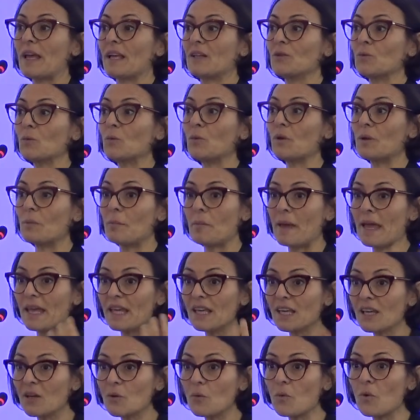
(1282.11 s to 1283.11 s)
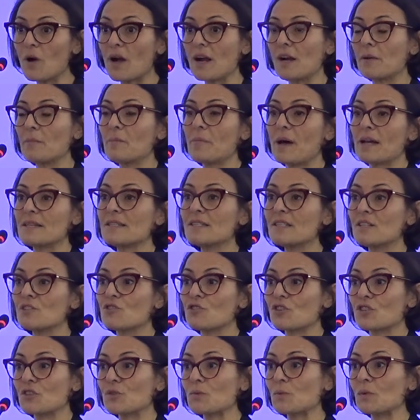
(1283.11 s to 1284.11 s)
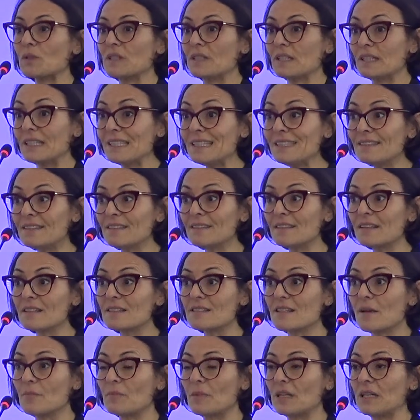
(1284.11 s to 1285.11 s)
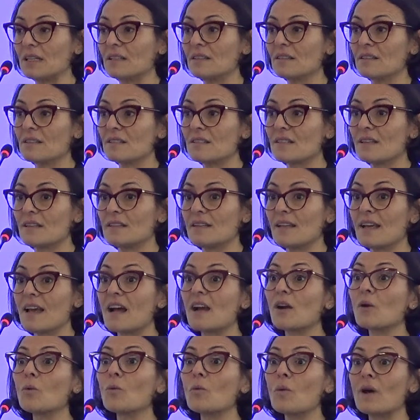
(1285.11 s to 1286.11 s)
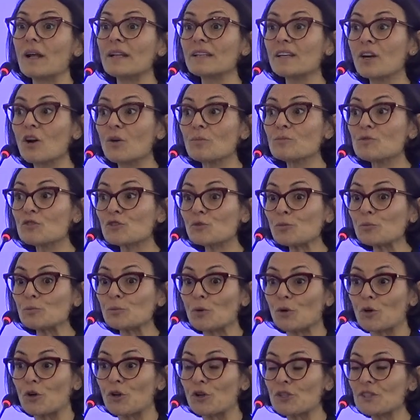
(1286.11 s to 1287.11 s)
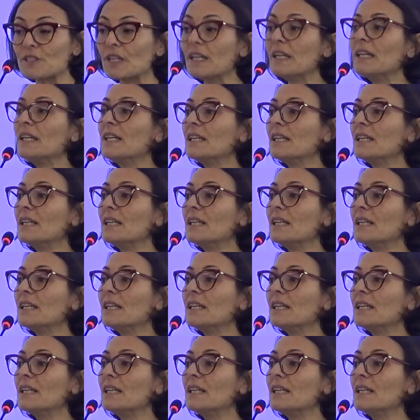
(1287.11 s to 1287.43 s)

and we make aware passengers with hidden disabilities that they are welcomed on board,